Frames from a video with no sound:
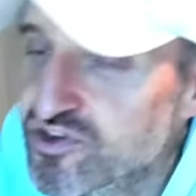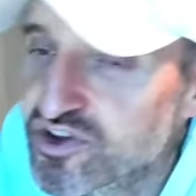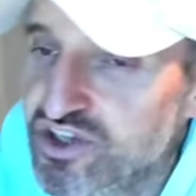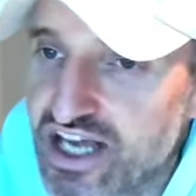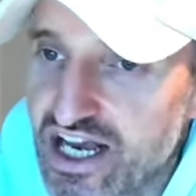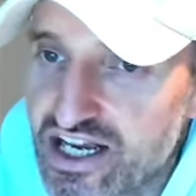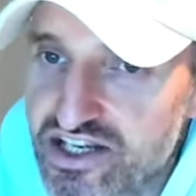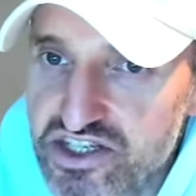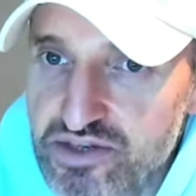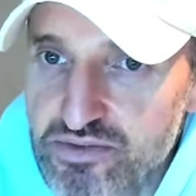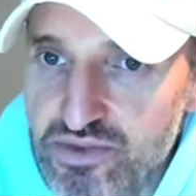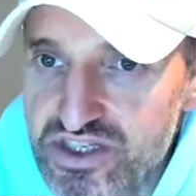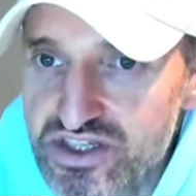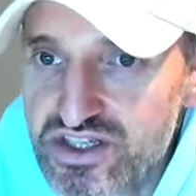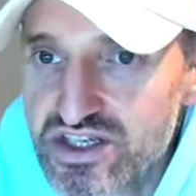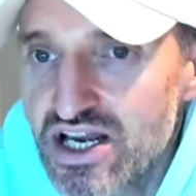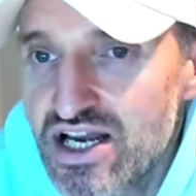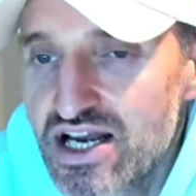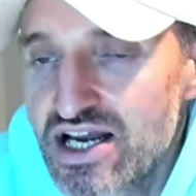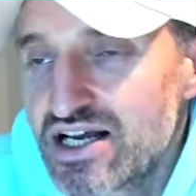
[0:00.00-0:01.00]
the estimates.
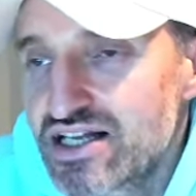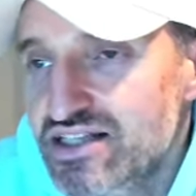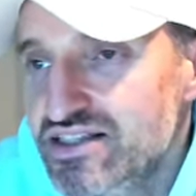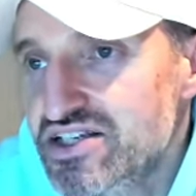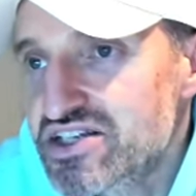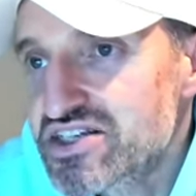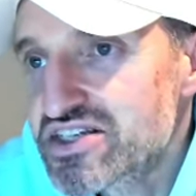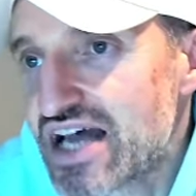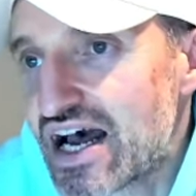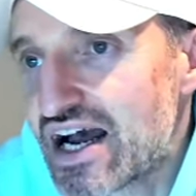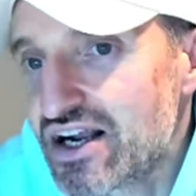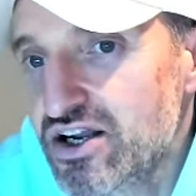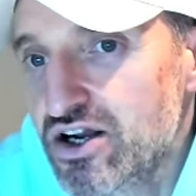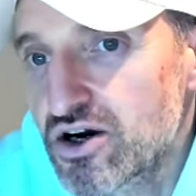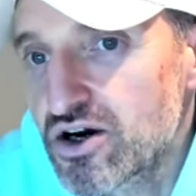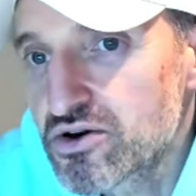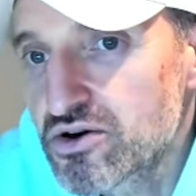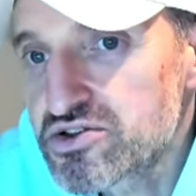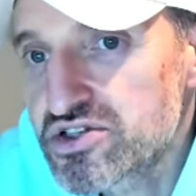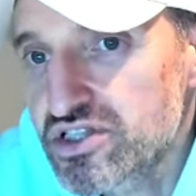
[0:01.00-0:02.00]
The stock
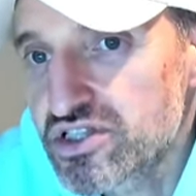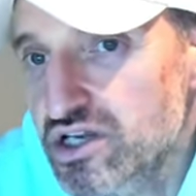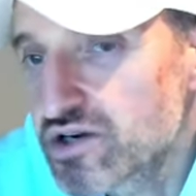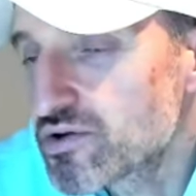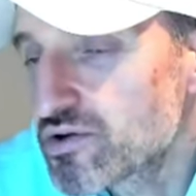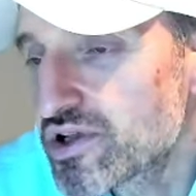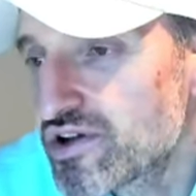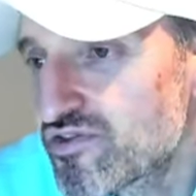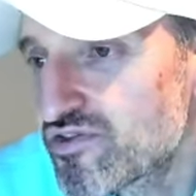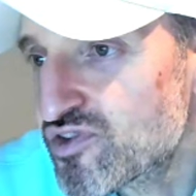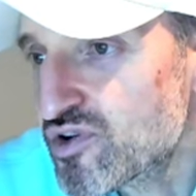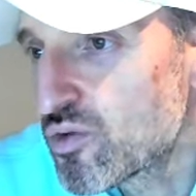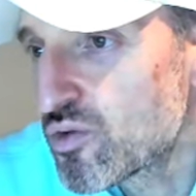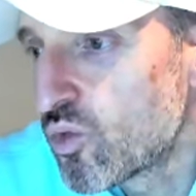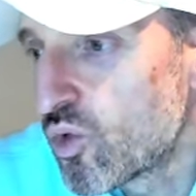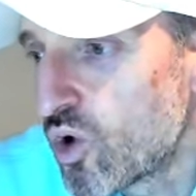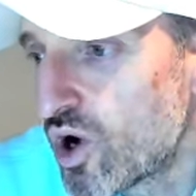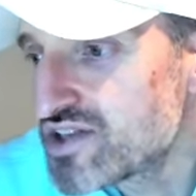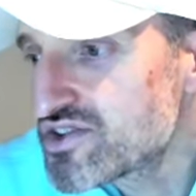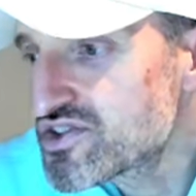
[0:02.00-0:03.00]
goes literally from
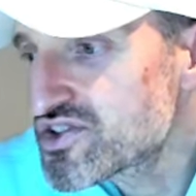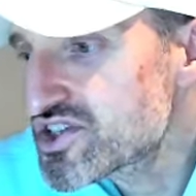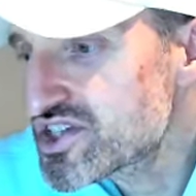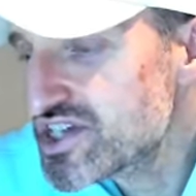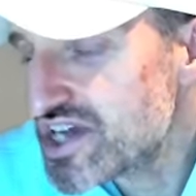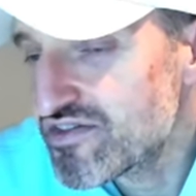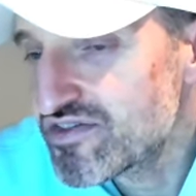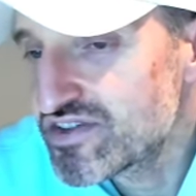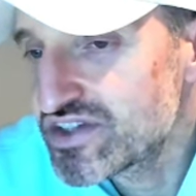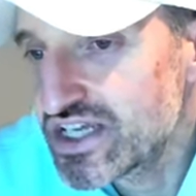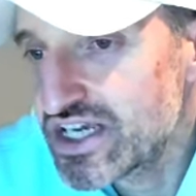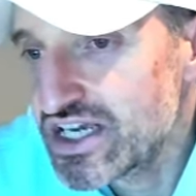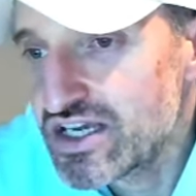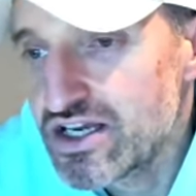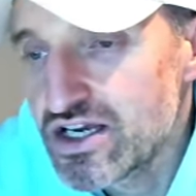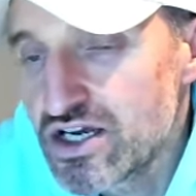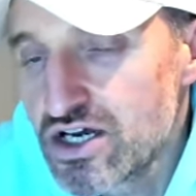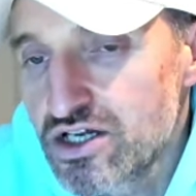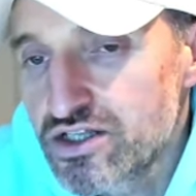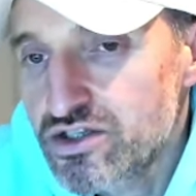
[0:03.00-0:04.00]
one seventy
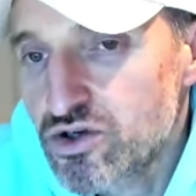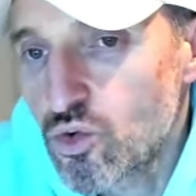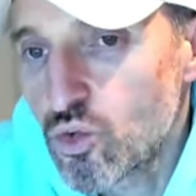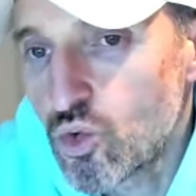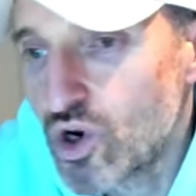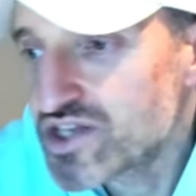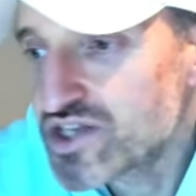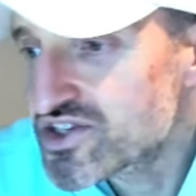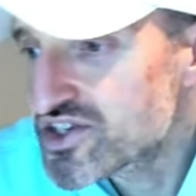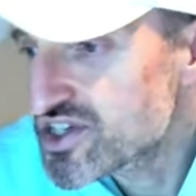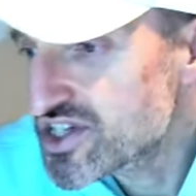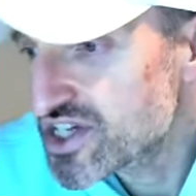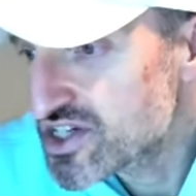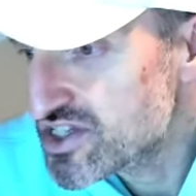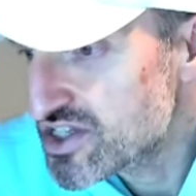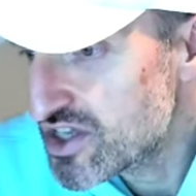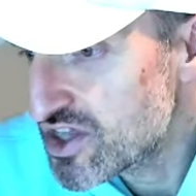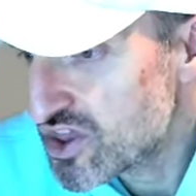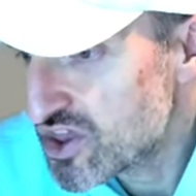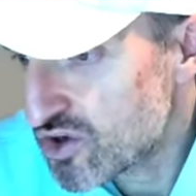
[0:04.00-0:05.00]
to one
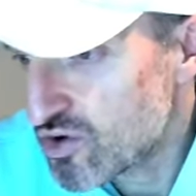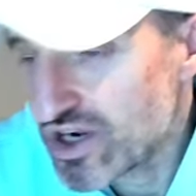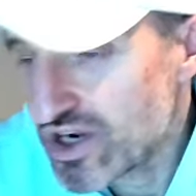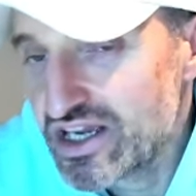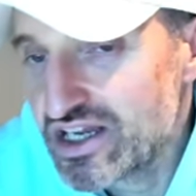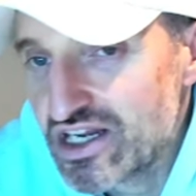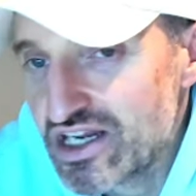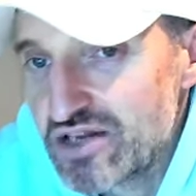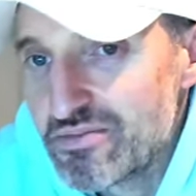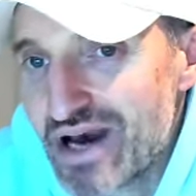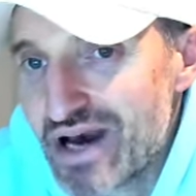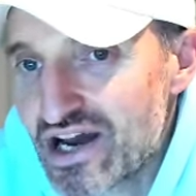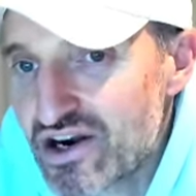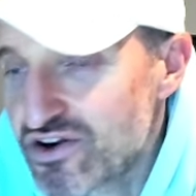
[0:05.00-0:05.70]
sixty-three in a matter